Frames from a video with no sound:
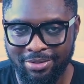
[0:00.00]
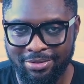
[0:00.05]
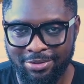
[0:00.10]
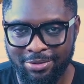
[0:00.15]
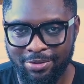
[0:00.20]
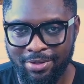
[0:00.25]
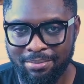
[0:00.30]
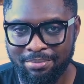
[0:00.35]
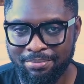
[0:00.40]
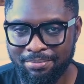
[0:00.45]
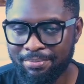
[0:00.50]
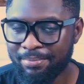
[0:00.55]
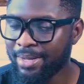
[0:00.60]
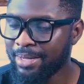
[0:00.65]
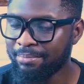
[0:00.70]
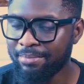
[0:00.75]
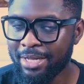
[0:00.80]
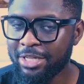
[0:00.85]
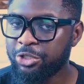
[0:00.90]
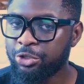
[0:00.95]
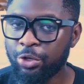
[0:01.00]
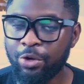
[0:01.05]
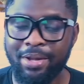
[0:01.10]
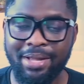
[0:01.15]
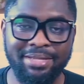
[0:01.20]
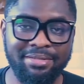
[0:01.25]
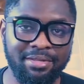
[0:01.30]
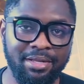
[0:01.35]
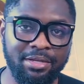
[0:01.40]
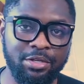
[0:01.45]
So my joy
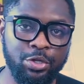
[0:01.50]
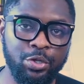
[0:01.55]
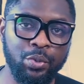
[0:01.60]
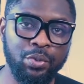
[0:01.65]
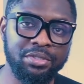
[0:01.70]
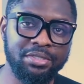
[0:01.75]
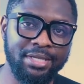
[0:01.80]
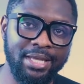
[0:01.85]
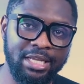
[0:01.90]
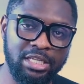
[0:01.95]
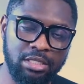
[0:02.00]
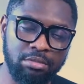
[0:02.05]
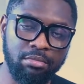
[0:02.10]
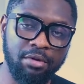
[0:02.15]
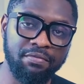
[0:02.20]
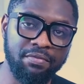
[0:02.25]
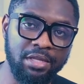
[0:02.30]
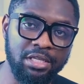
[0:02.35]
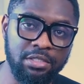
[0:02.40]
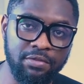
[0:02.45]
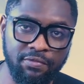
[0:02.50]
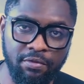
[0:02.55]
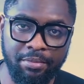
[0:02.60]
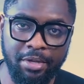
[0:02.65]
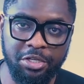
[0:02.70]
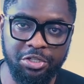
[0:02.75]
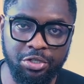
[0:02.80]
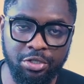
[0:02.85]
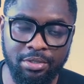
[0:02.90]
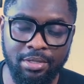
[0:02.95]
is that you take some of these
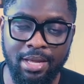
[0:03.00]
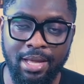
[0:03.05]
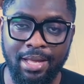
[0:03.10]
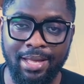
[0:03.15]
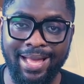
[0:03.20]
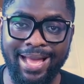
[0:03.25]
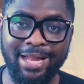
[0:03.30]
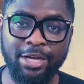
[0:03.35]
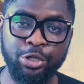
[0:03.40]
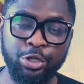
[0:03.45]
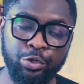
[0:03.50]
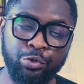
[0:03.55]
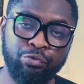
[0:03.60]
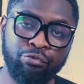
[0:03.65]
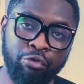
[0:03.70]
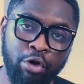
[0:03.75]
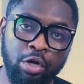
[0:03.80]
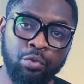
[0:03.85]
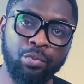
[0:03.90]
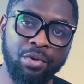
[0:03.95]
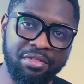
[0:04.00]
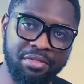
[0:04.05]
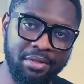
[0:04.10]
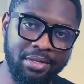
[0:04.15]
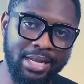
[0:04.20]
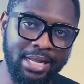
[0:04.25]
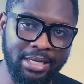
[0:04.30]
information and you run with it.